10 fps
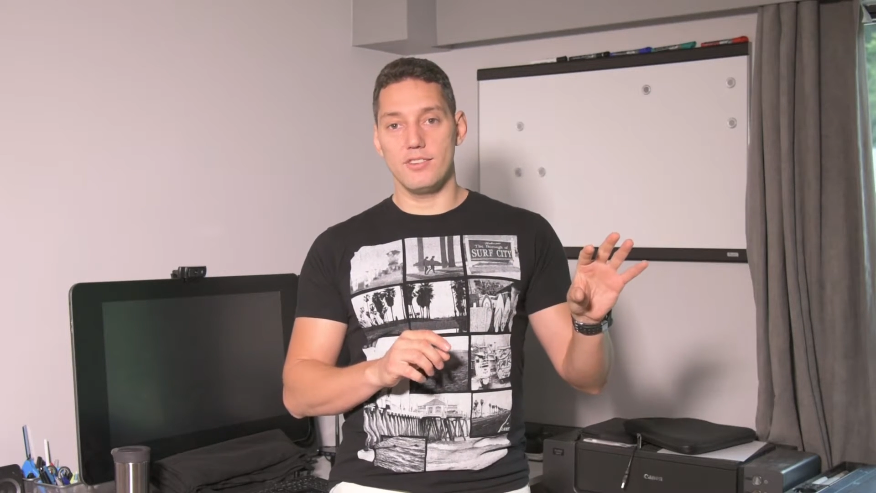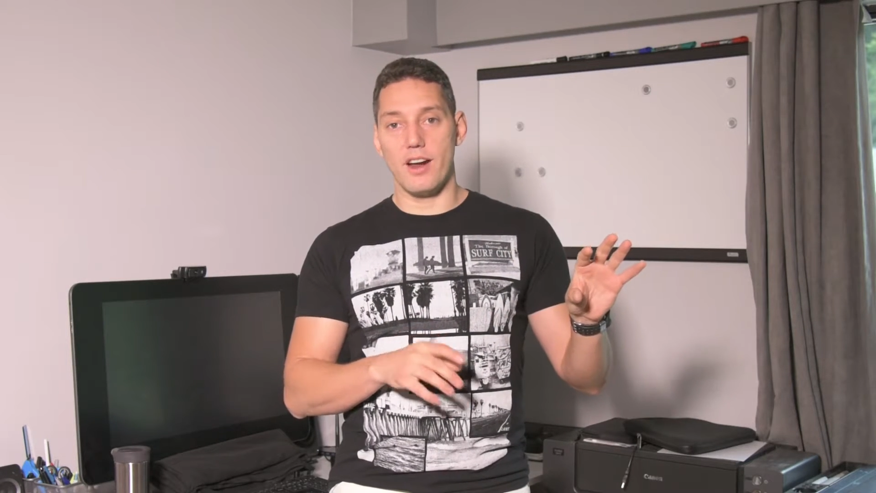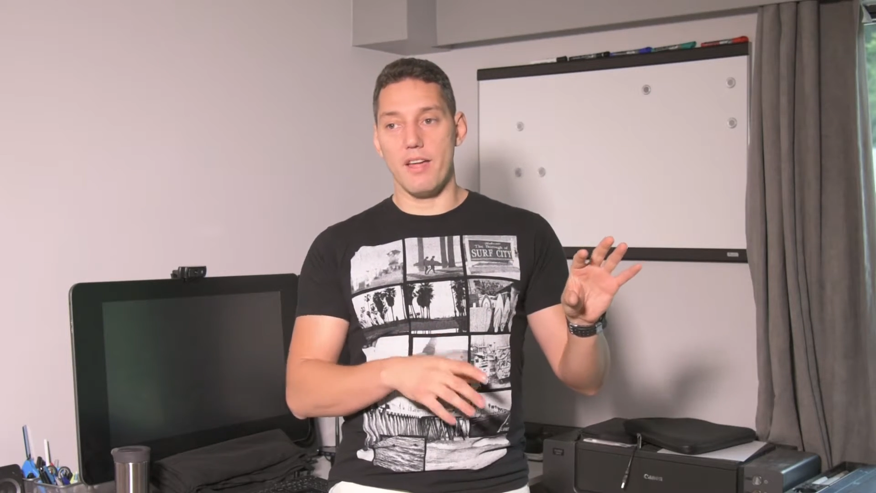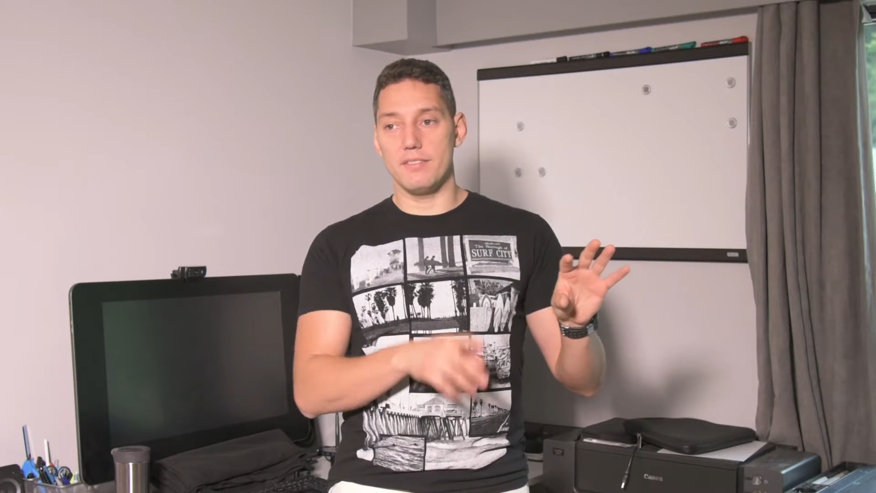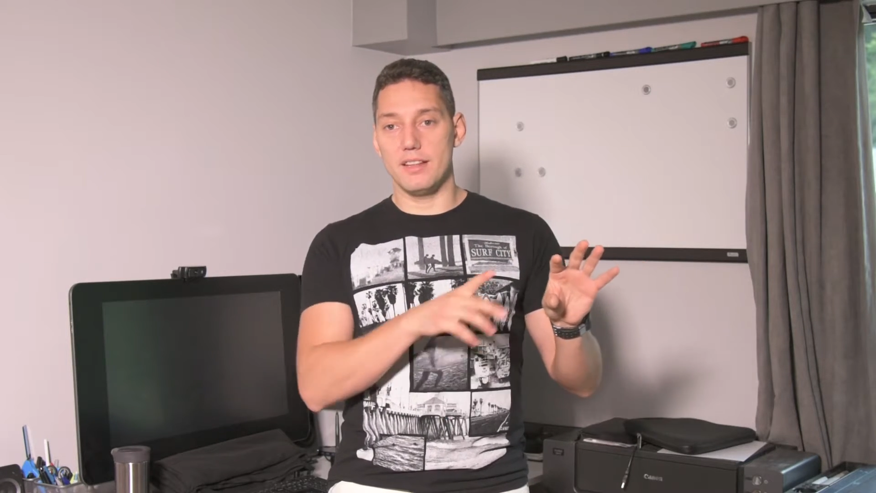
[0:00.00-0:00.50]

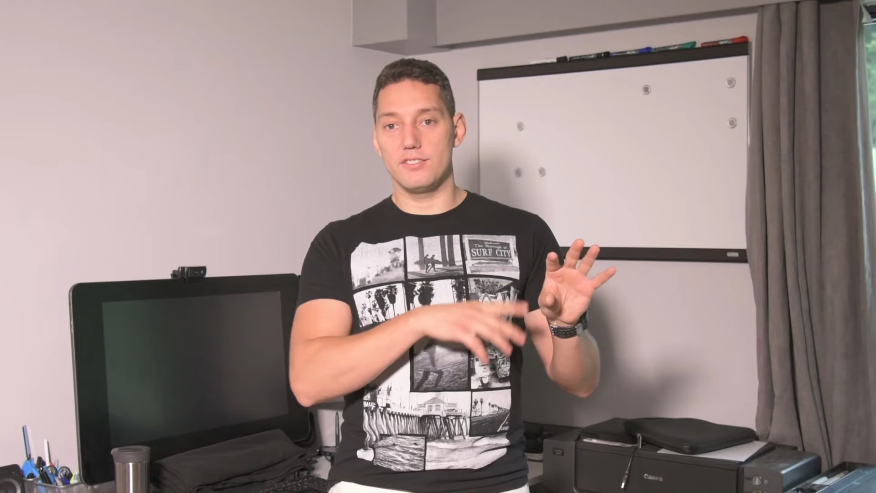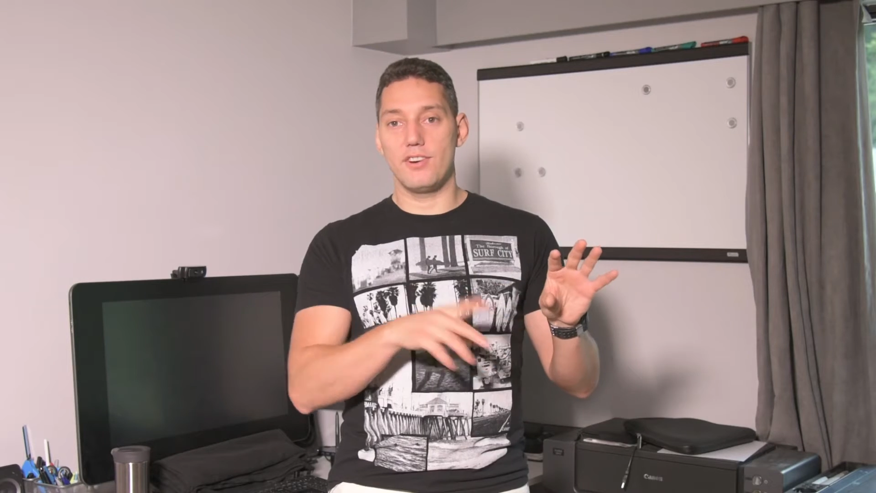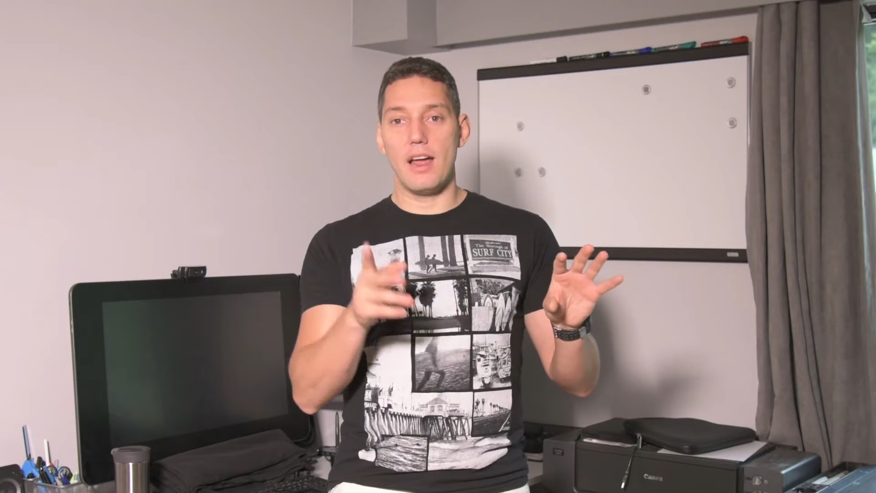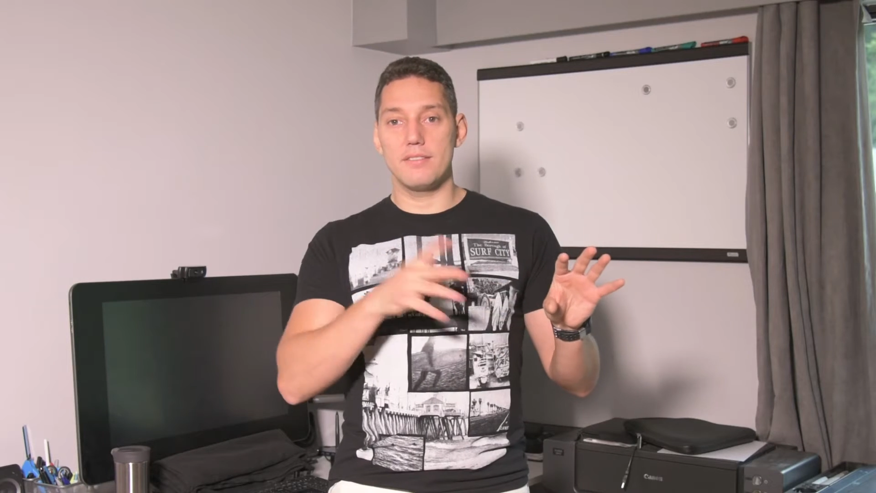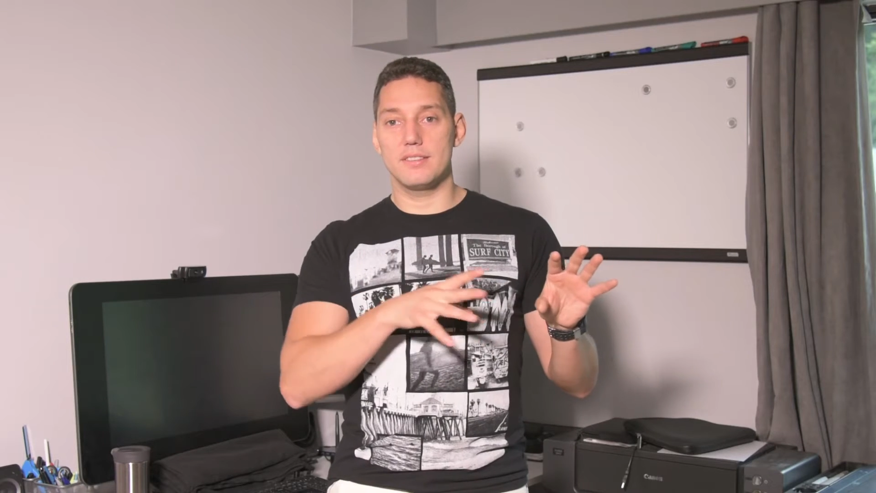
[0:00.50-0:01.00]
drive that
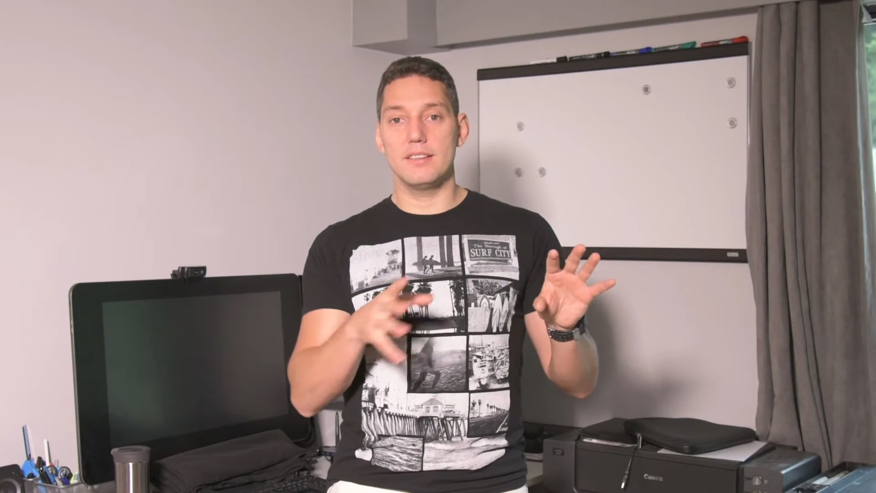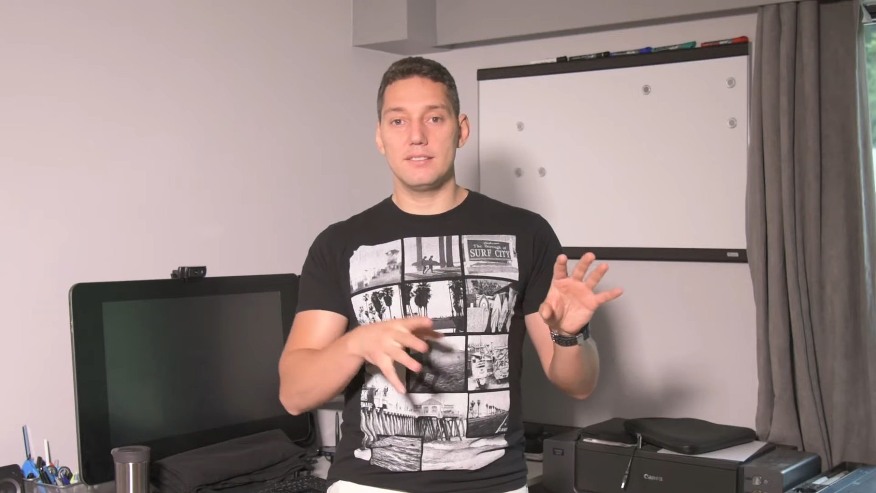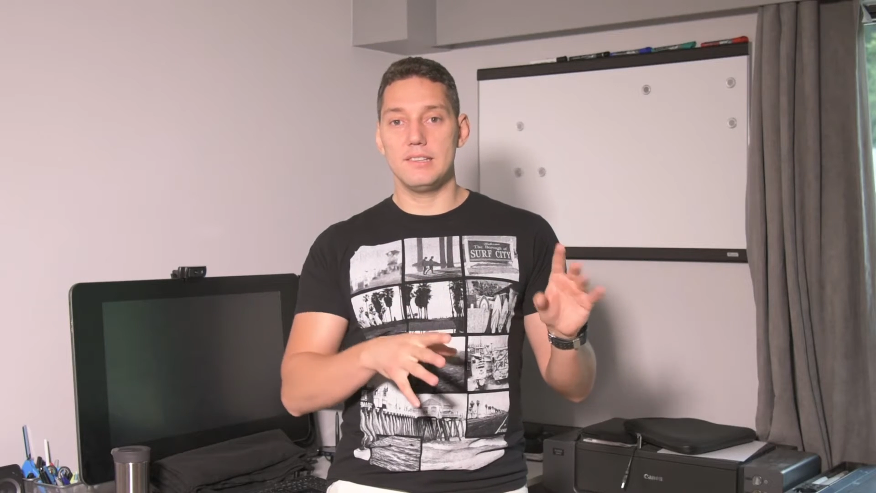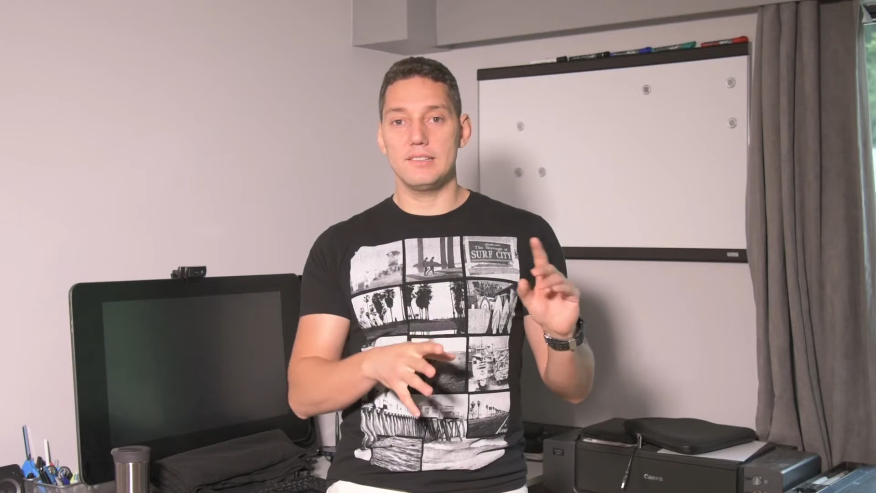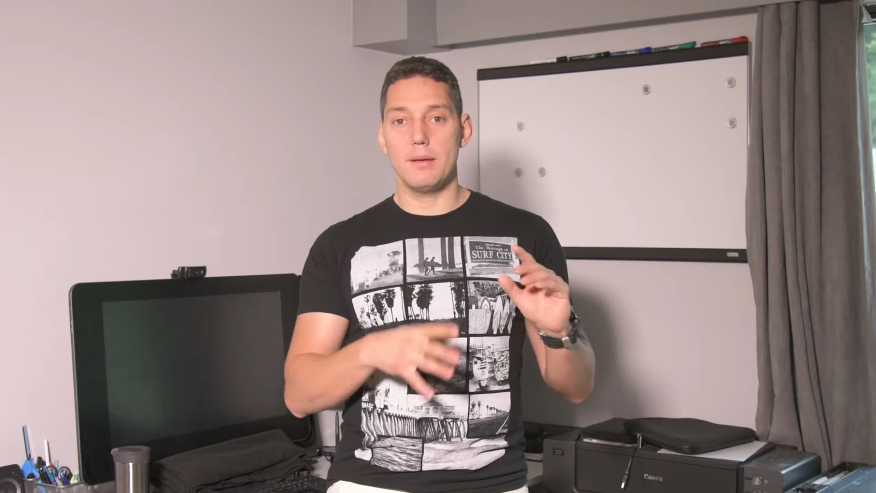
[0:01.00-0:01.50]
drives the
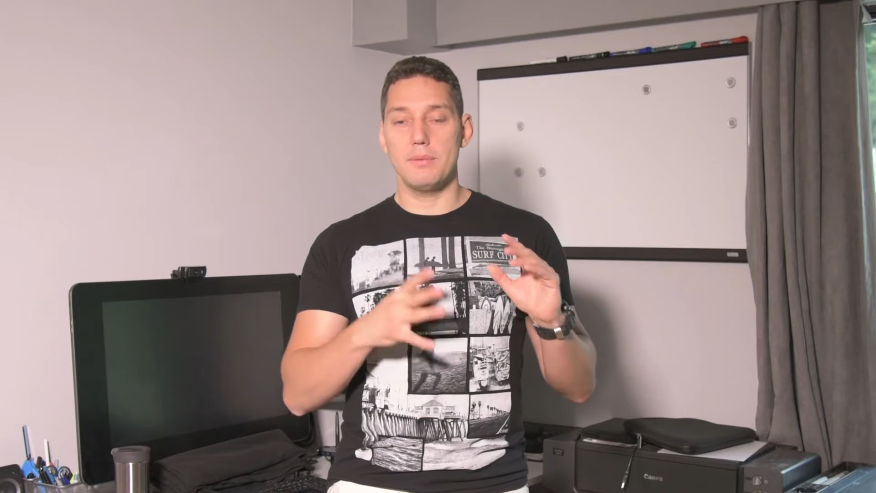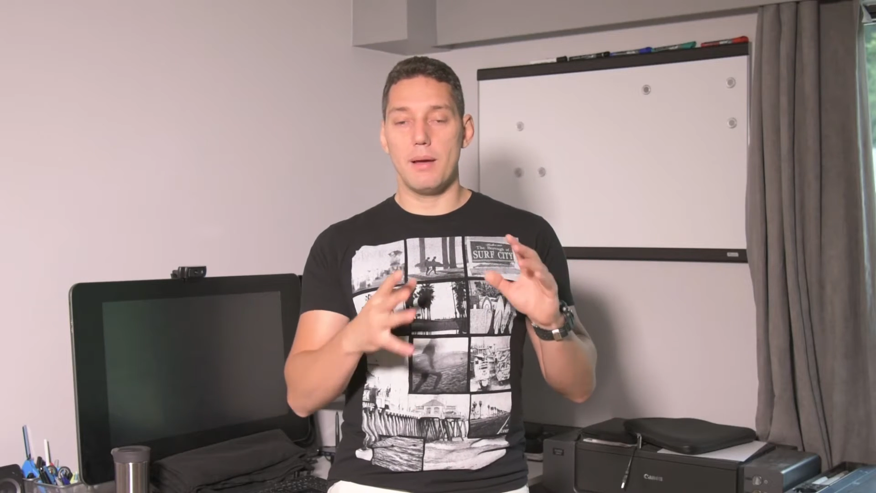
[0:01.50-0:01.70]
system,